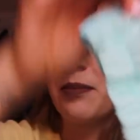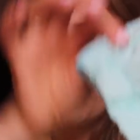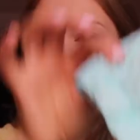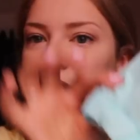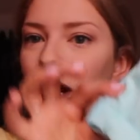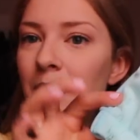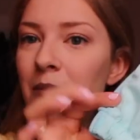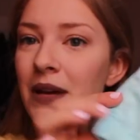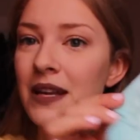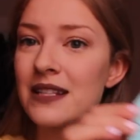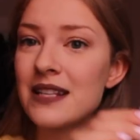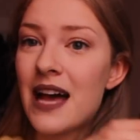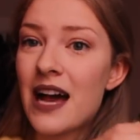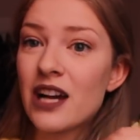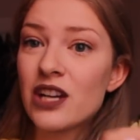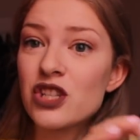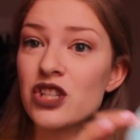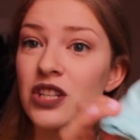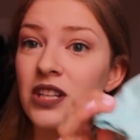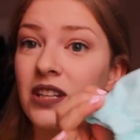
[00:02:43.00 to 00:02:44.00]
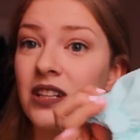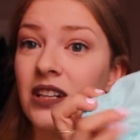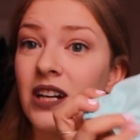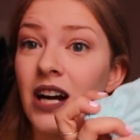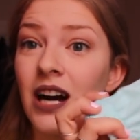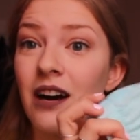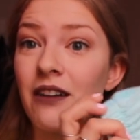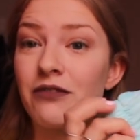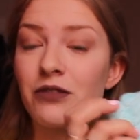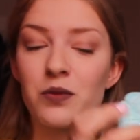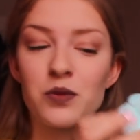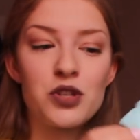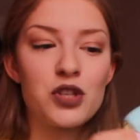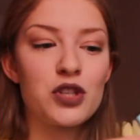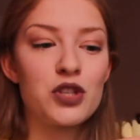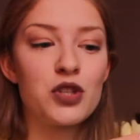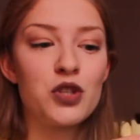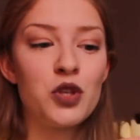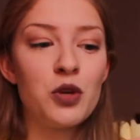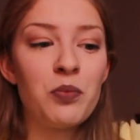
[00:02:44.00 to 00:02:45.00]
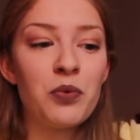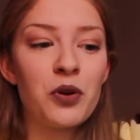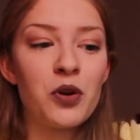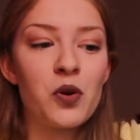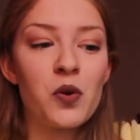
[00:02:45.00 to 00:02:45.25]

bottom is actually cuffed, which is super